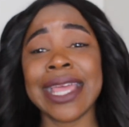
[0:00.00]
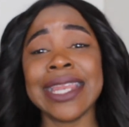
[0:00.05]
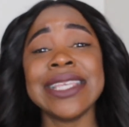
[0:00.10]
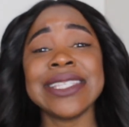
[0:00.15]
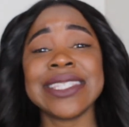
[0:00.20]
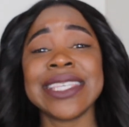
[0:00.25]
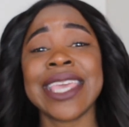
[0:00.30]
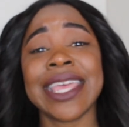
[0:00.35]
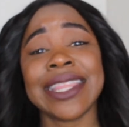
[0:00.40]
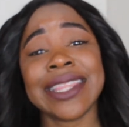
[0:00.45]

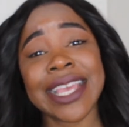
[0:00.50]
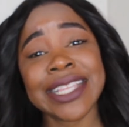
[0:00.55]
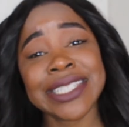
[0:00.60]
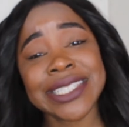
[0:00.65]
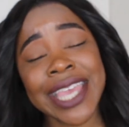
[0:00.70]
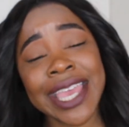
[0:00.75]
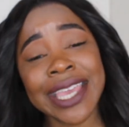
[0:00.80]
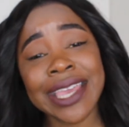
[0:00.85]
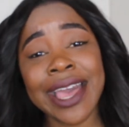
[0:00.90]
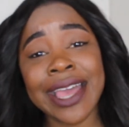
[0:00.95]
need to get that
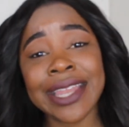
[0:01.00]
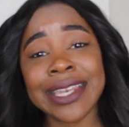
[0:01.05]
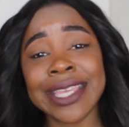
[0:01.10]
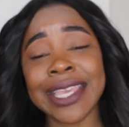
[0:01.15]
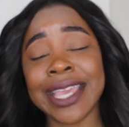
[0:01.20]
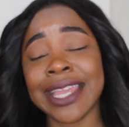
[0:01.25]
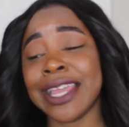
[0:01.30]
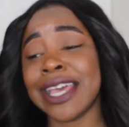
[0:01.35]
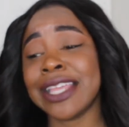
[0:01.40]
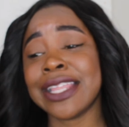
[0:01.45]
check,
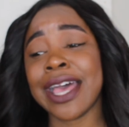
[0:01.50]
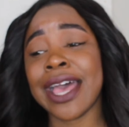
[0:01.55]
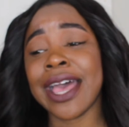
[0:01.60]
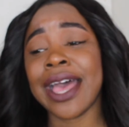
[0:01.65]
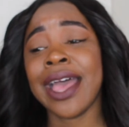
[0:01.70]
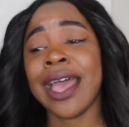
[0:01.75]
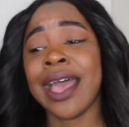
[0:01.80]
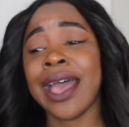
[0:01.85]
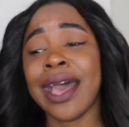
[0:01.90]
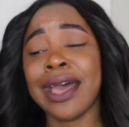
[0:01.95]
honey, and I
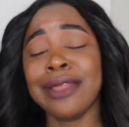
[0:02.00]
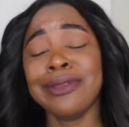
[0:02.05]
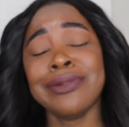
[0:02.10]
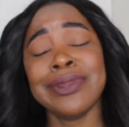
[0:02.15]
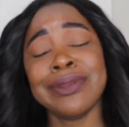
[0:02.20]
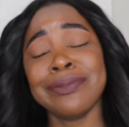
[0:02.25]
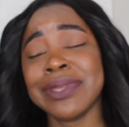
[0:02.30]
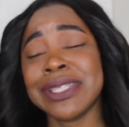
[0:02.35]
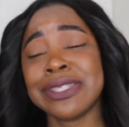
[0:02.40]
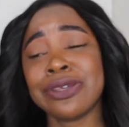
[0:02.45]
don't
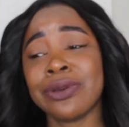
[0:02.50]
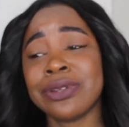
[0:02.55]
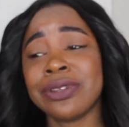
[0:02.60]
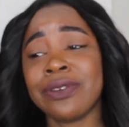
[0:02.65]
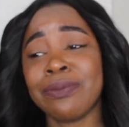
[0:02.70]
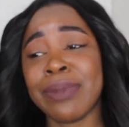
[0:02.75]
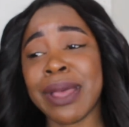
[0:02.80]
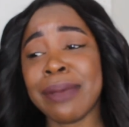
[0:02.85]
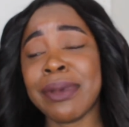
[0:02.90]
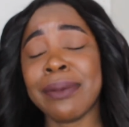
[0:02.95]
want to be told
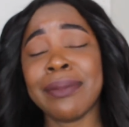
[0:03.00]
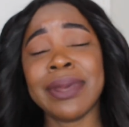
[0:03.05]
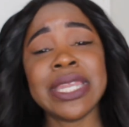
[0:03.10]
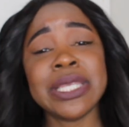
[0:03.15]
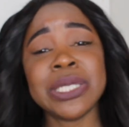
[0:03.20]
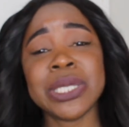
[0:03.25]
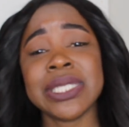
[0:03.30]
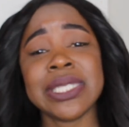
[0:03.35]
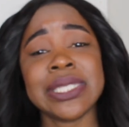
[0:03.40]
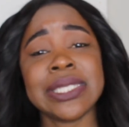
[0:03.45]
off by my
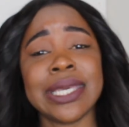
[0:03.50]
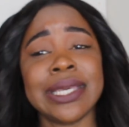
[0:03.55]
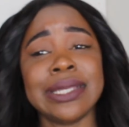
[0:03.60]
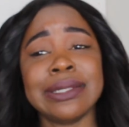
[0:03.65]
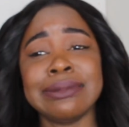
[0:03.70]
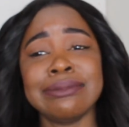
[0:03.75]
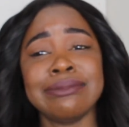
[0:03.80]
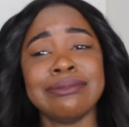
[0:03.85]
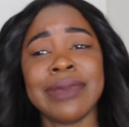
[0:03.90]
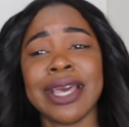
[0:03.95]
manager today.
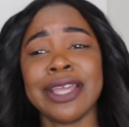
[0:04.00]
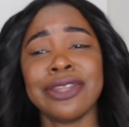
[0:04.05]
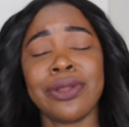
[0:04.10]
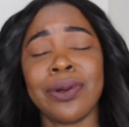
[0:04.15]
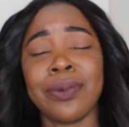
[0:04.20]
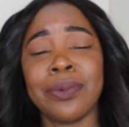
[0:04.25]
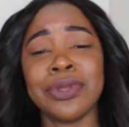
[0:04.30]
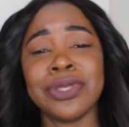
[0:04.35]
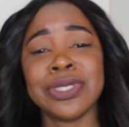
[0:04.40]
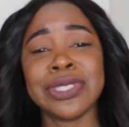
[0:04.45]
I
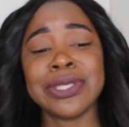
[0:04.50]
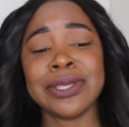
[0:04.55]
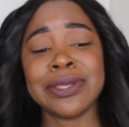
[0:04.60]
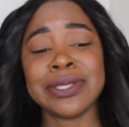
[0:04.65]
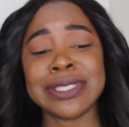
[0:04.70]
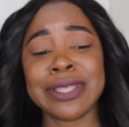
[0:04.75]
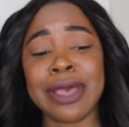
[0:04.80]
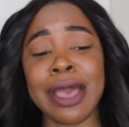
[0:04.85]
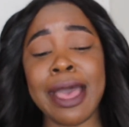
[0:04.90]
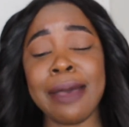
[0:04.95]
don't want to,
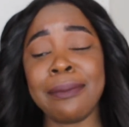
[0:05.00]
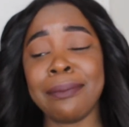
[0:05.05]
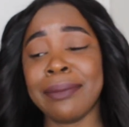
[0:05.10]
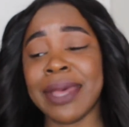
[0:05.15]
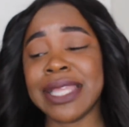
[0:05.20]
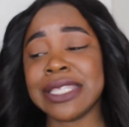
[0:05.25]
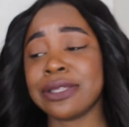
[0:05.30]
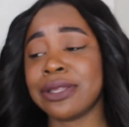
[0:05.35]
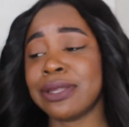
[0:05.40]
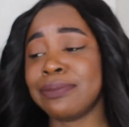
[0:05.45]
so
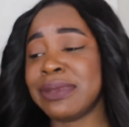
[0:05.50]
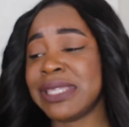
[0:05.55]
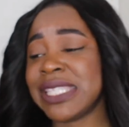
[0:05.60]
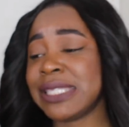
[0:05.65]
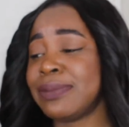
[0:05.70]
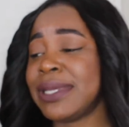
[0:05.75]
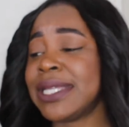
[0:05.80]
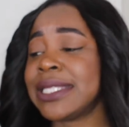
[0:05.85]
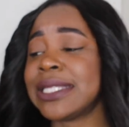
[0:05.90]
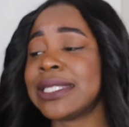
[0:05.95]
man's gonna be
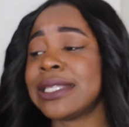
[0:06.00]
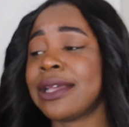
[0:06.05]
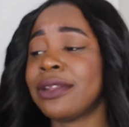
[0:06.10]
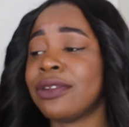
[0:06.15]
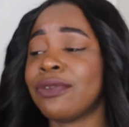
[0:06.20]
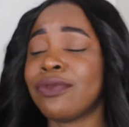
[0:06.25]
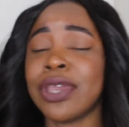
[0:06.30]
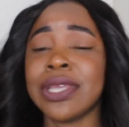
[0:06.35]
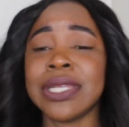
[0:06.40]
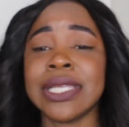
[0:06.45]
speeding down
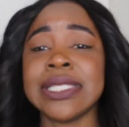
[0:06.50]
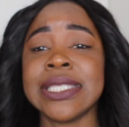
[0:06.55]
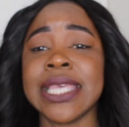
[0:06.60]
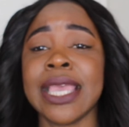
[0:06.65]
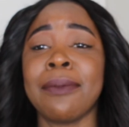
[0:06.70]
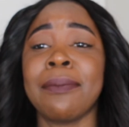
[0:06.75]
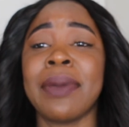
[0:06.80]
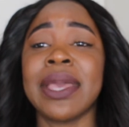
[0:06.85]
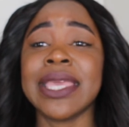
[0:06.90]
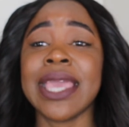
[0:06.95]
the road and
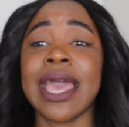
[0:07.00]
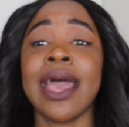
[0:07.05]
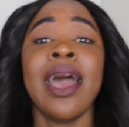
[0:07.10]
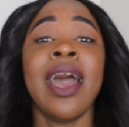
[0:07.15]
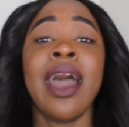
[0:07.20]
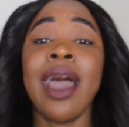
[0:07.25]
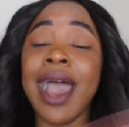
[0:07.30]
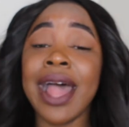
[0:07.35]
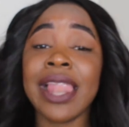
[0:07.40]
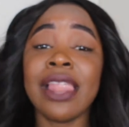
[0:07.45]
ting. But yeah,
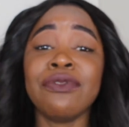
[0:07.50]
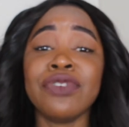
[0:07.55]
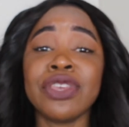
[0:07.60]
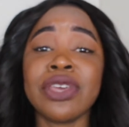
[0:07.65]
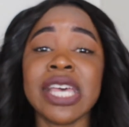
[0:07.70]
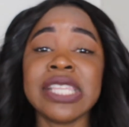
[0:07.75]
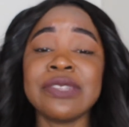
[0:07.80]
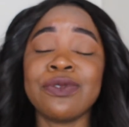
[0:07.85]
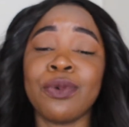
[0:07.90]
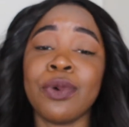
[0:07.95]
I love you
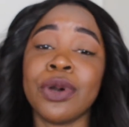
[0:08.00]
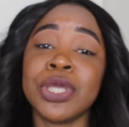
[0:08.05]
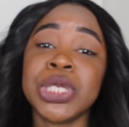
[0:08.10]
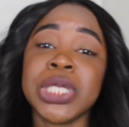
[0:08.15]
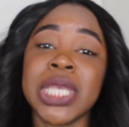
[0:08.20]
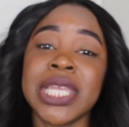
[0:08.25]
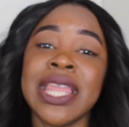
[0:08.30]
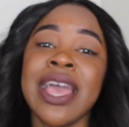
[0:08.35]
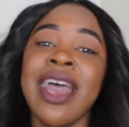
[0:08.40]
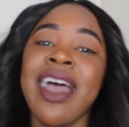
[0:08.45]
guys for
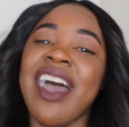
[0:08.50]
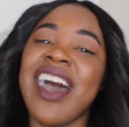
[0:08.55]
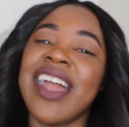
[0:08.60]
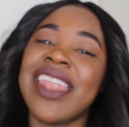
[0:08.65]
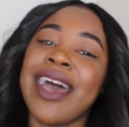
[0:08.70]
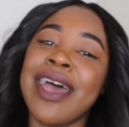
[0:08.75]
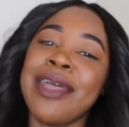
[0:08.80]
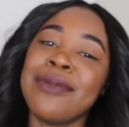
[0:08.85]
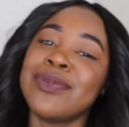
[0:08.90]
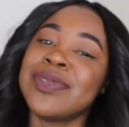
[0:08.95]
watching,
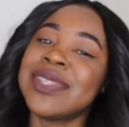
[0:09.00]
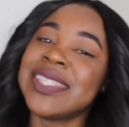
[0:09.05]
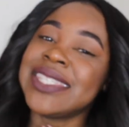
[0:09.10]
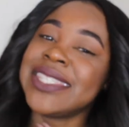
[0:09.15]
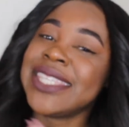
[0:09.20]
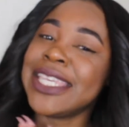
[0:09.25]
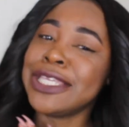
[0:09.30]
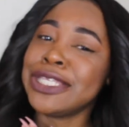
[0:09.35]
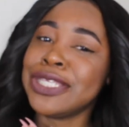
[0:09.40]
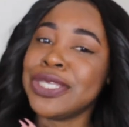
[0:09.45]
and I will
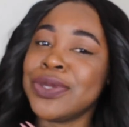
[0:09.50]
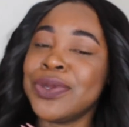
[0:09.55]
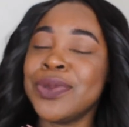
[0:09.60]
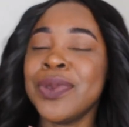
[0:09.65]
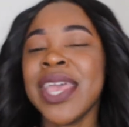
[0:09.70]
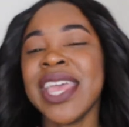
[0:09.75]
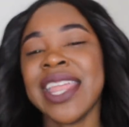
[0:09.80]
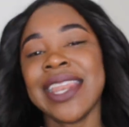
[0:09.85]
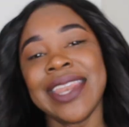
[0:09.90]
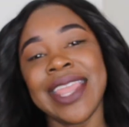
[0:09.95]
see you
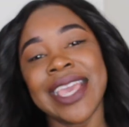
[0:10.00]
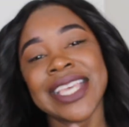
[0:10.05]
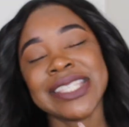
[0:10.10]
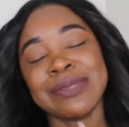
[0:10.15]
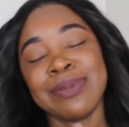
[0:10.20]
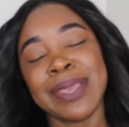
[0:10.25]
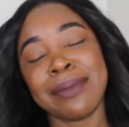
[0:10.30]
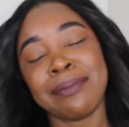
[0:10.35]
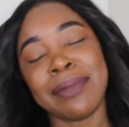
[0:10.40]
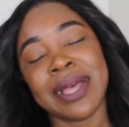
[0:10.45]

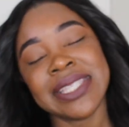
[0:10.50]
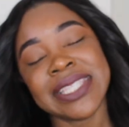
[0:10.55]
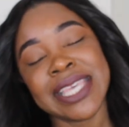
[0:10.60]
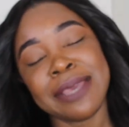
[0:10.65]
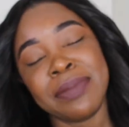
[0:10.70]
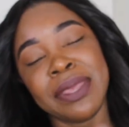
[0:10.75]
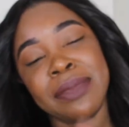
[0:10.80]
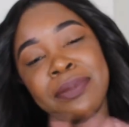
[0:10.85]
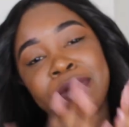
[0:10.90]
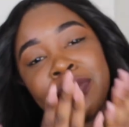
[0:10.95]
next week Monday,
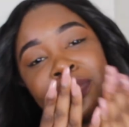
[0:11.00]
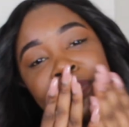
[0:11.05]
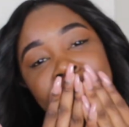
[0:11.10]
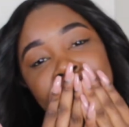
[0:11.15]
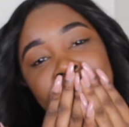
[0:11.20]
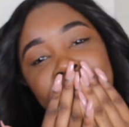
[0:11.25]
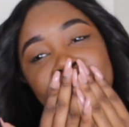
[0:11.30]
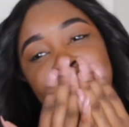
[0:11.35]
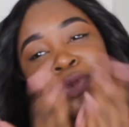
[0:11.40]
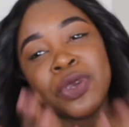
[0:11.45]
people.
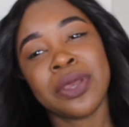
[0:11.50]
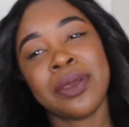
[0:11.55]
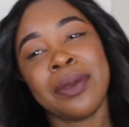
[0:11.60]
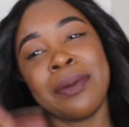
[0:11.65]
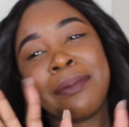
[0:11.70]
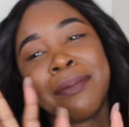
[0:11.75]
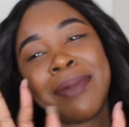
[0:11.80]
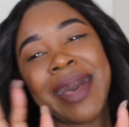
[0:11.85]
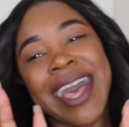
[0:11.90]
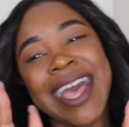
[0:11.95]

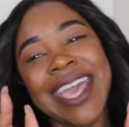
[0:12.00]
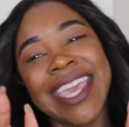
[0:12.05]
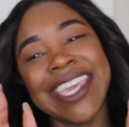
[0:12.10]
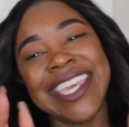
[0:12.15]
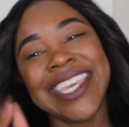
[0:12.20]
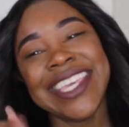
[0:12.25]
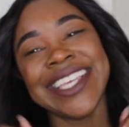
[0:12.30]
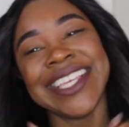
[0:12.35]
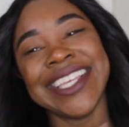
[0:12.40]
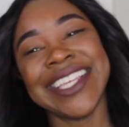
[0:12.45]

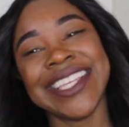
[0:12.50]
Bye.